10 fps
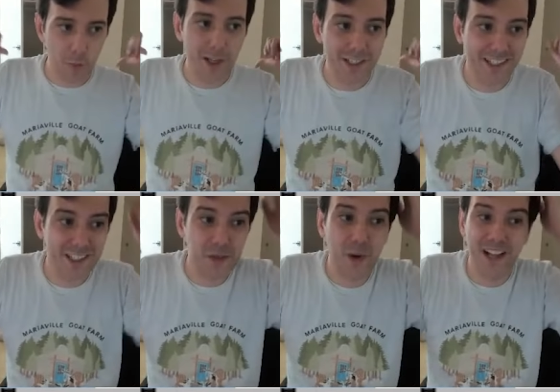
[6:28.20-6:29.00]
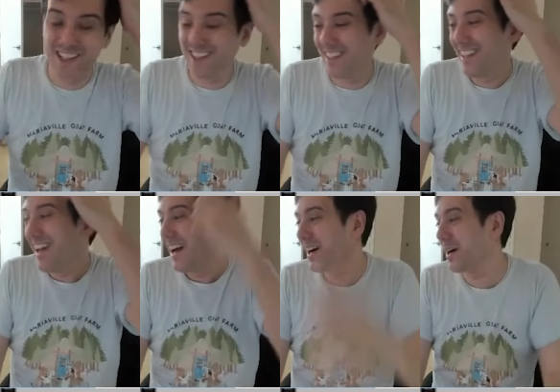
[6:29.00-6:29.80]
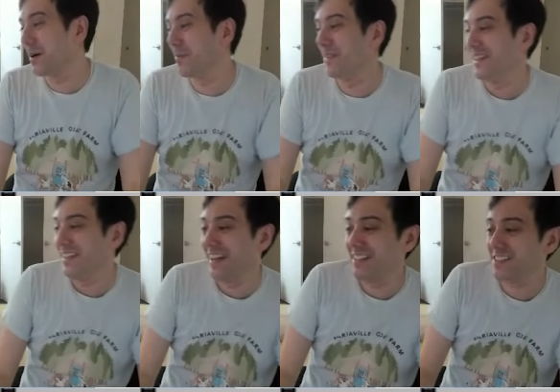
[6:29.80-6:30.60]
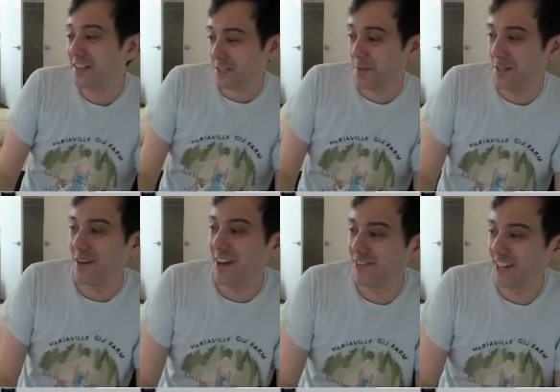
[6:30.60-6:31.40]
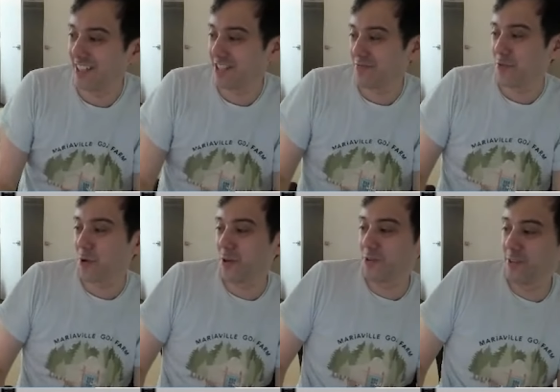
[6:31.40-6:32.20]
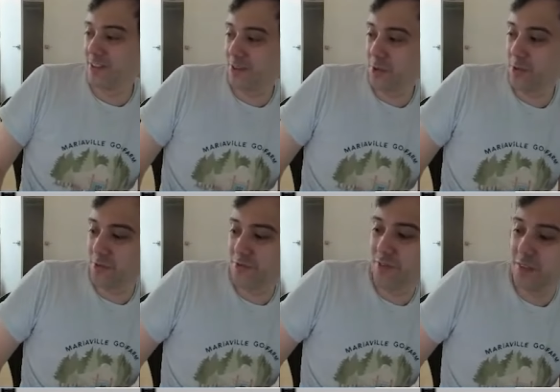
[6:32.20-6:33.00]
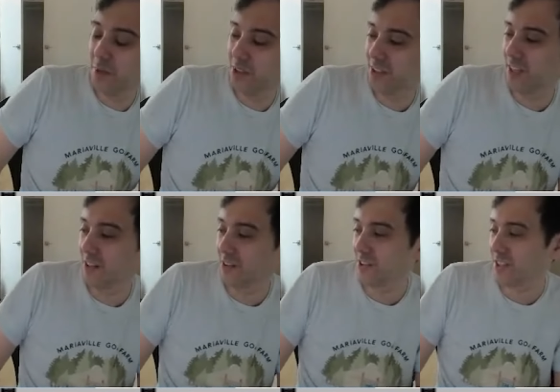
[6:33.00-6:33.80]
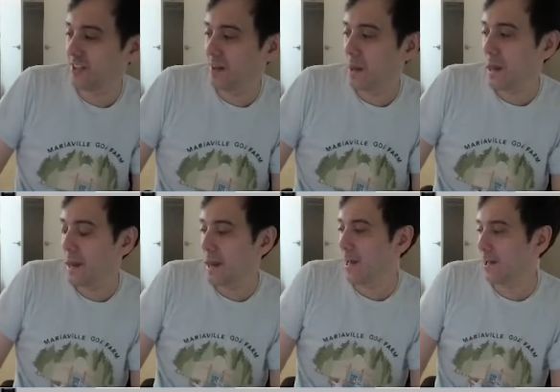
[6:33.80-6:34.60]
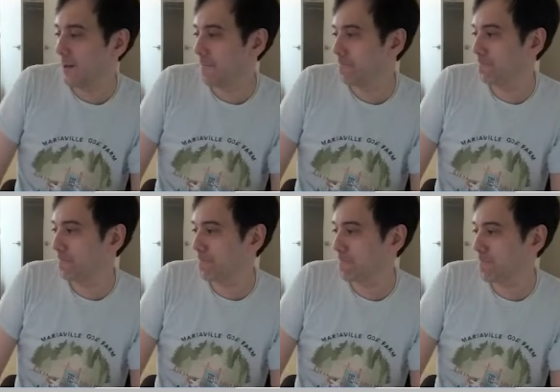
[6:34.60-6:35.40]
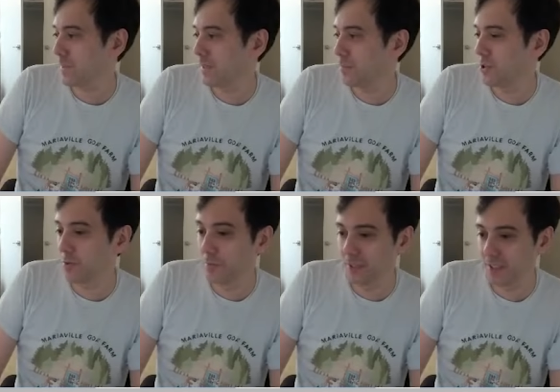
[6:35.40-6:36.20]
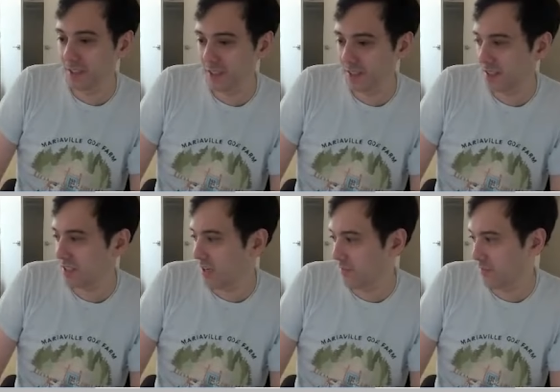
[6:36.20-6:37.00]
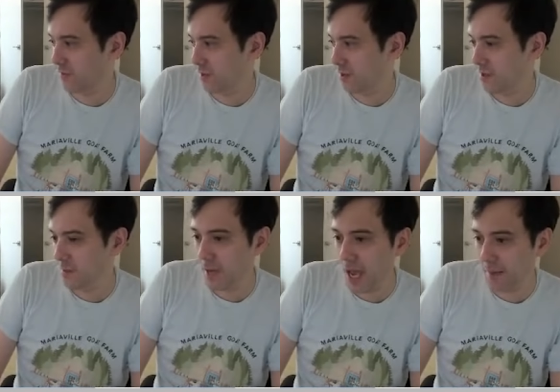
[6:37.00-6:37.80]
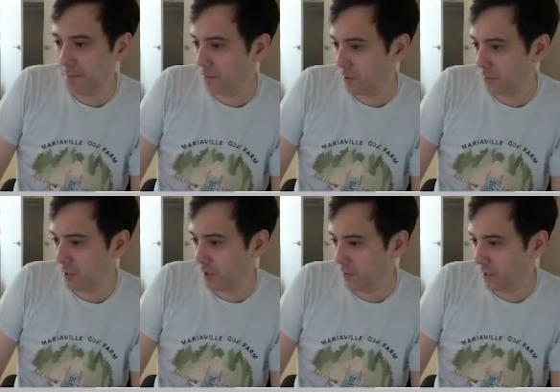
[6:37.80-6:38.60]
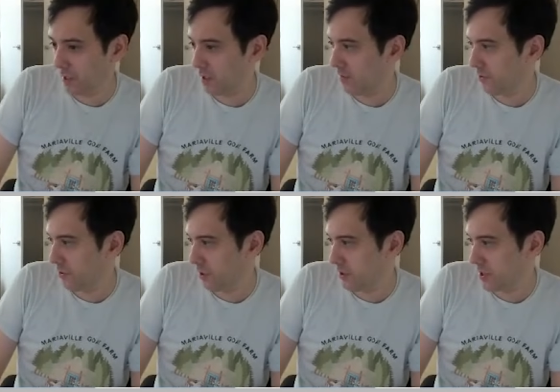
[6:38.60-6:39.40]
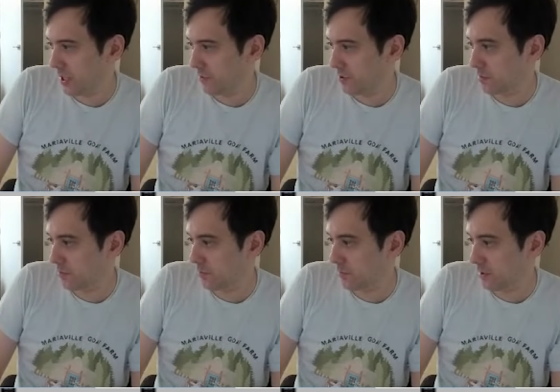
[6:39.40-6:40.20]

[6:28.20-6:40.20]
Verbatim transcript: money as well. Um, and it's not a small amount, right? It's 400, $350 billion. Um, and presumably it's, it's a safe bad, but what do we know, right? Everything's safe until proven